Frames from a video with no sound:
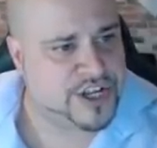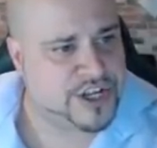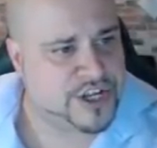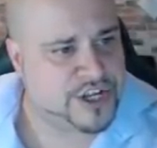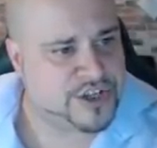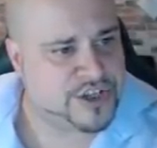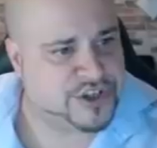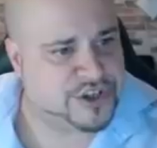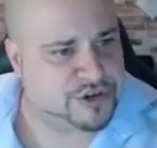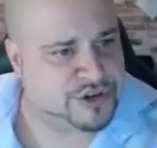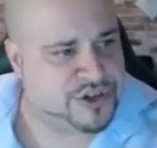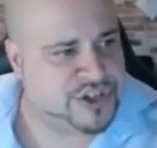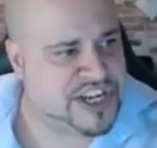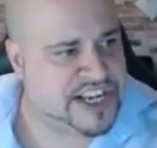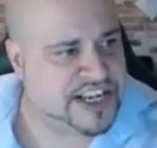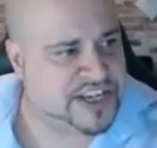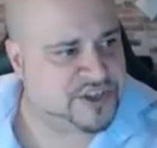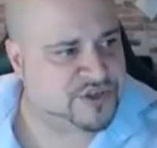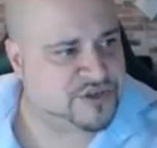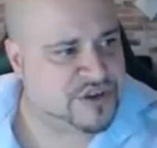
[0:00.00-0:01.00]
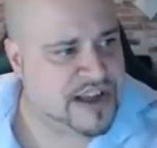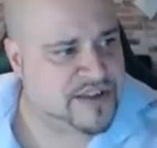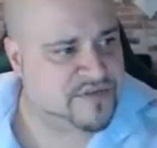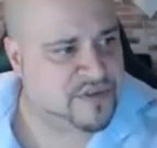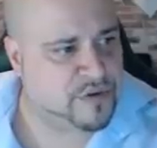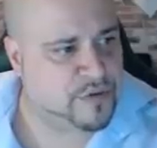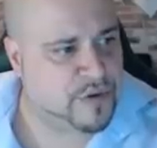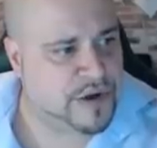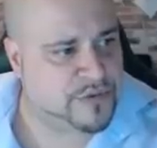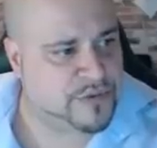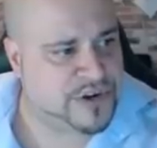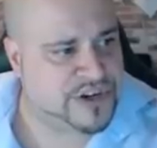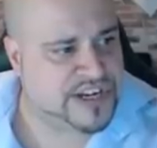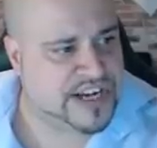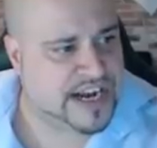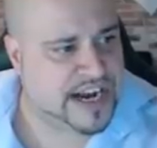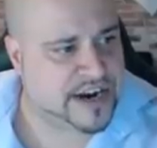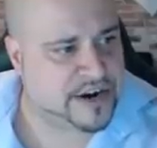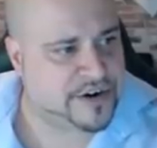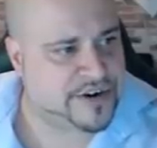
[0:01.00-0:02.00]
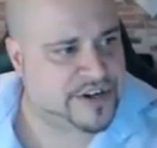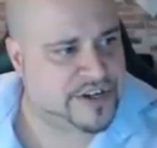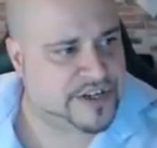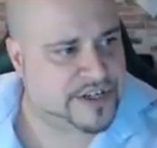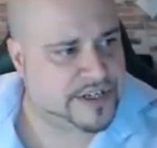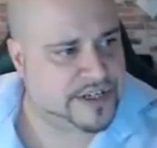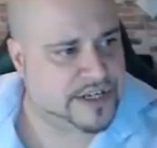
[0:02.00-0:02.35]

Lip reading: so she can travel when retired.